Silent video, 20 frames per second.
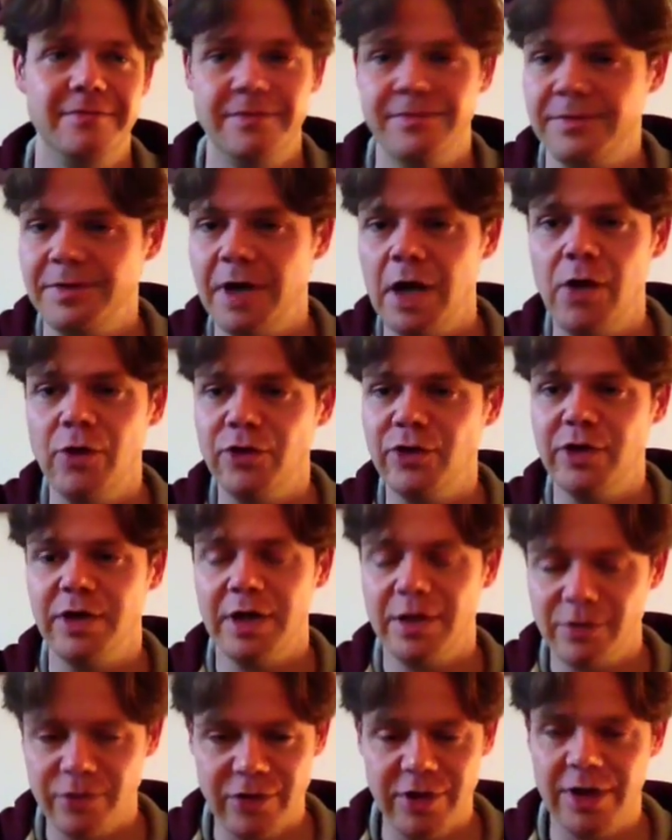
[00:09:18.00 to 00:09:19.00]
loads and
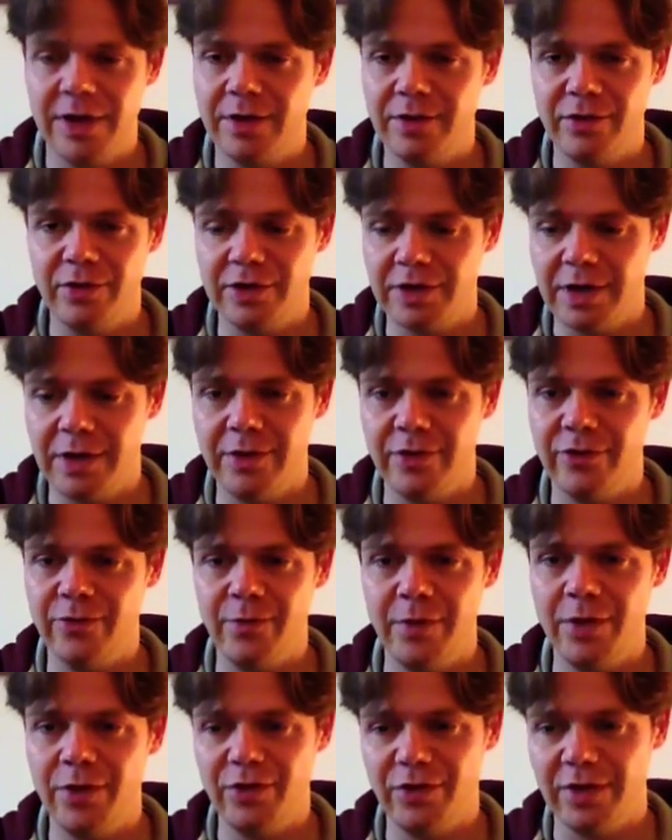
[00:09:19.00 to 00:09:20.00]
loads and loads and loads of
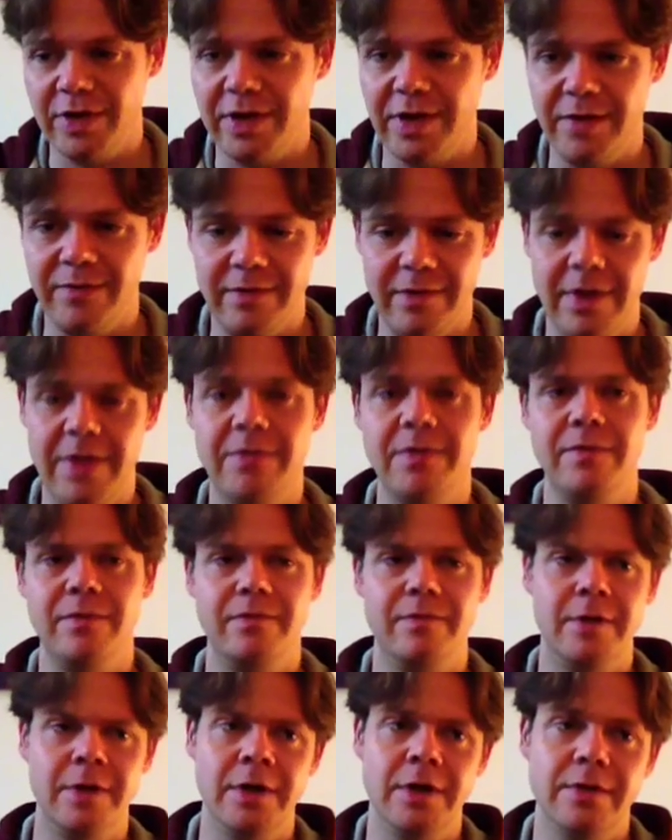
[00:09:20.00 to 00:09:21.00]
music if
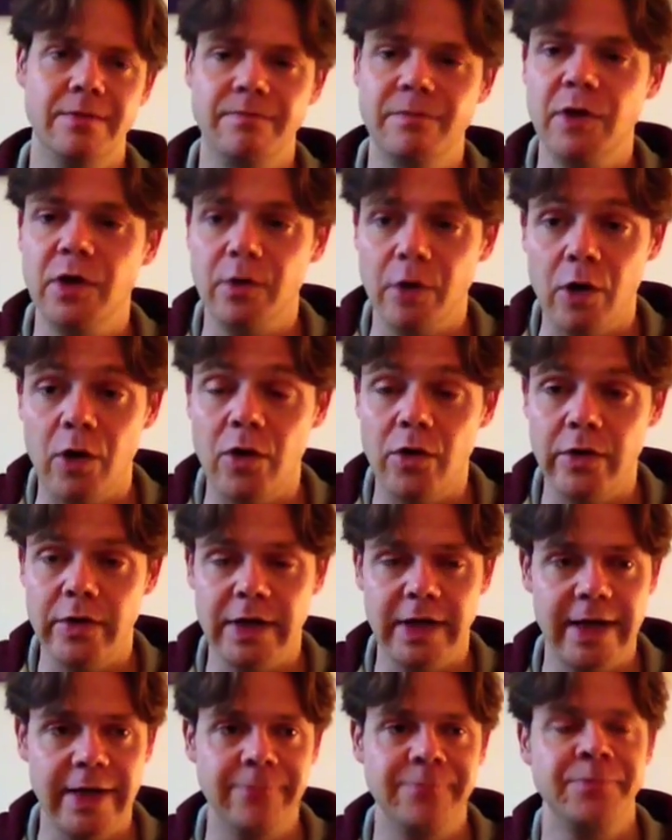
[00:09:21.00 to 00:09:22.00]
you're going to do it
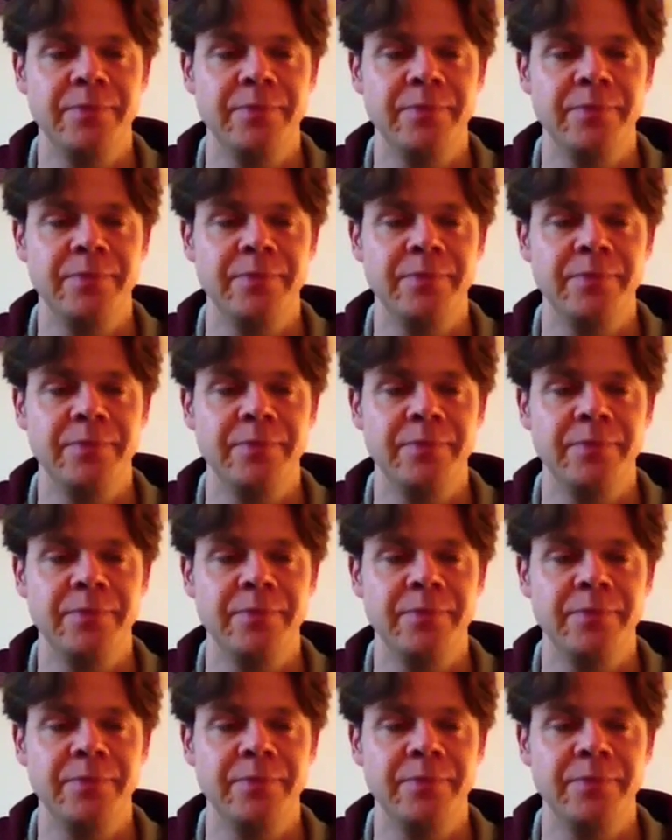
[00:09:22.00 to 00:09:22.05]
orally.